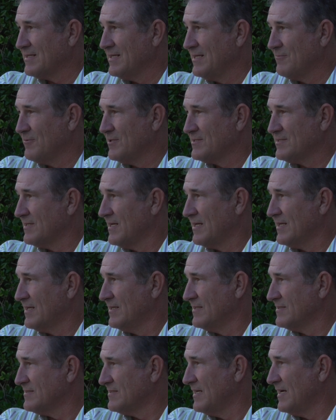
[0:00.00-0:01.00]
then wasn't like it
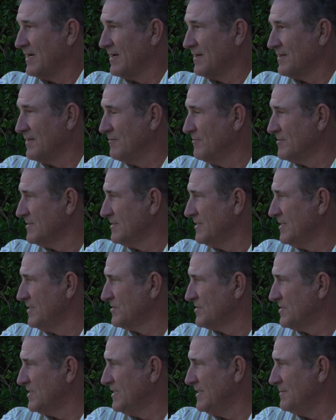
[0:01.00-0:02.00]
is now. It wasn't near
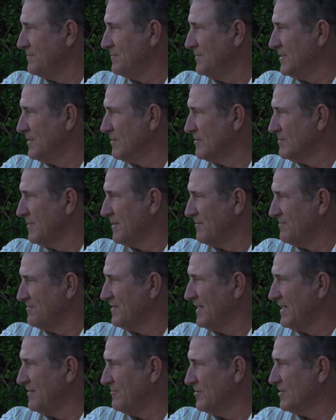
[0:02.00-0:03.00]
as deep. You know, there's maybe
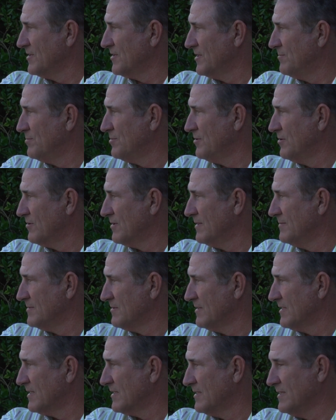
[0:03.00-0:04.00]
five really good programs
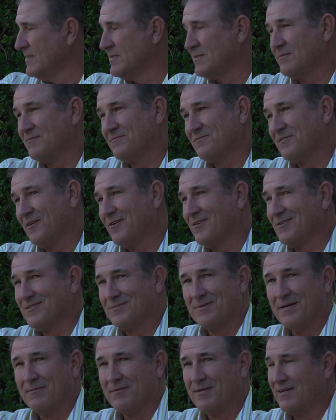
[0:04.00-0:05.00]
around the country. Florida's
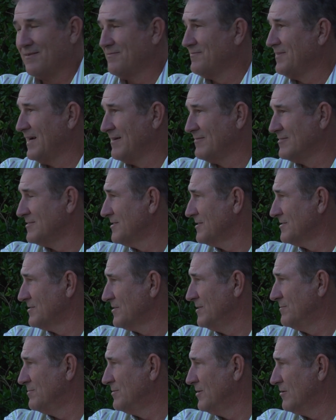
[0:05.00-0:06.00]
probably got five or six
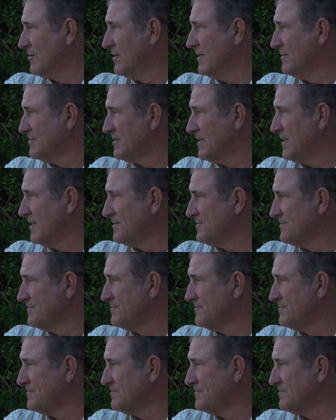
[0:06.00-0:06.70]
good programs now.